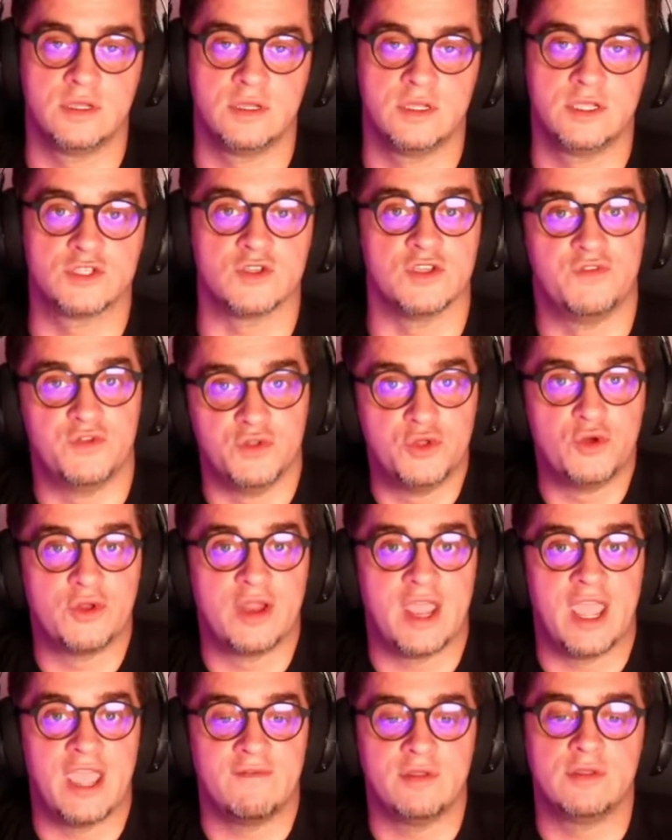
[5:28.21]
So if you don't
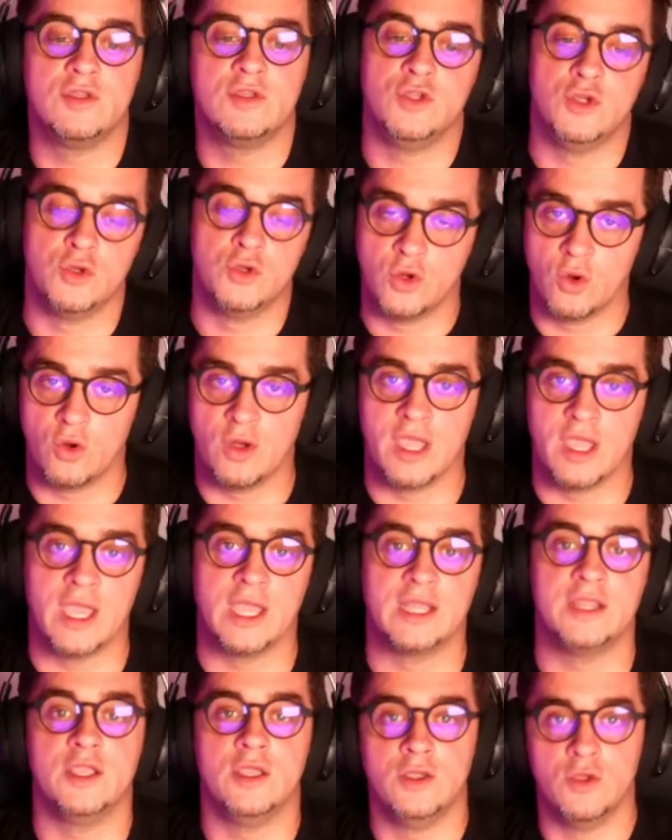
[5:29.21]
have it, you go ahead,